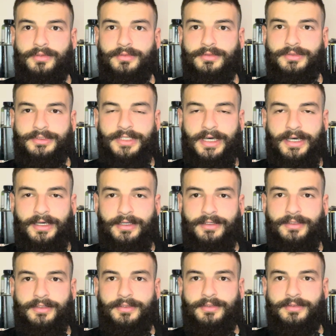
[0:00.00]
that
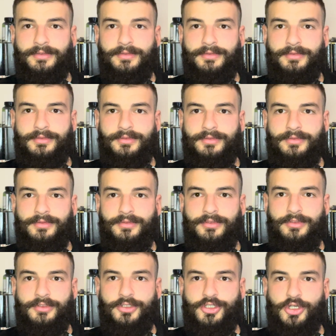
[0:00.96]

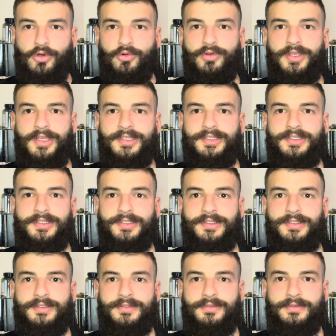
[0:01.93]

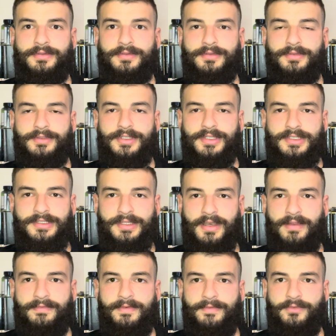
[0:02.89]
showcases the
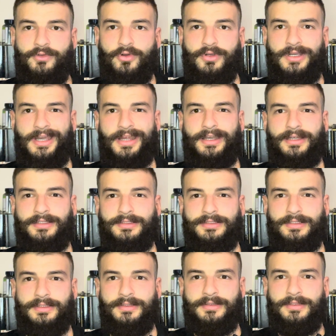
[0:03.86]
strength of your
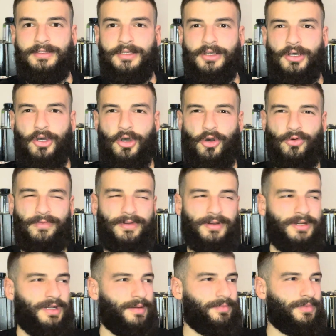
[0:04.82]
character,
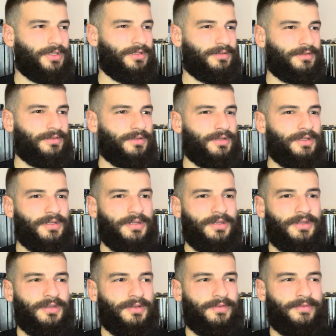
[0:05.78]
overcoming
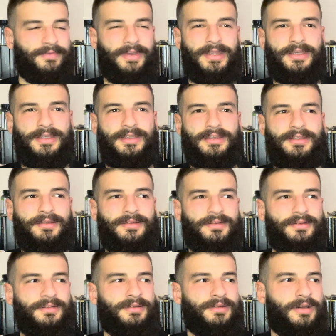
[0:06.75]
very
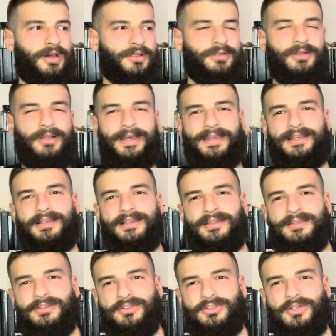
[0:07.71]

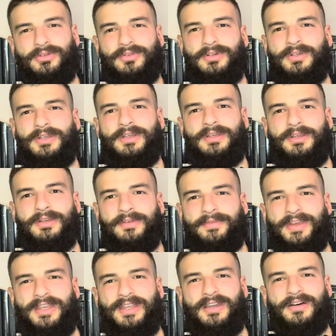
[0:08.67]
unlikely,
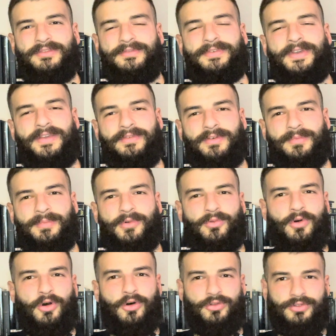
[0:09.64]
very
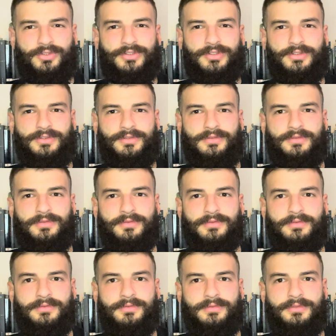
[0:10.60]
unfavorable odds,
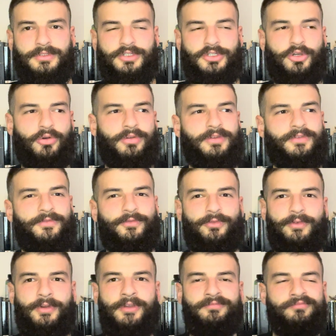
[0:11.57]
going
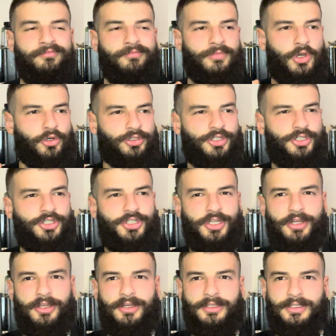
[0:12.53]
on a
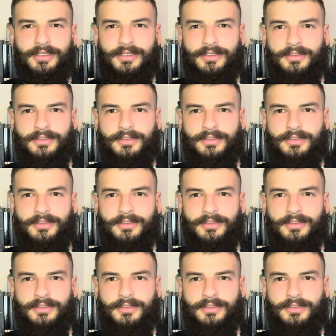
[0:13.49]
journey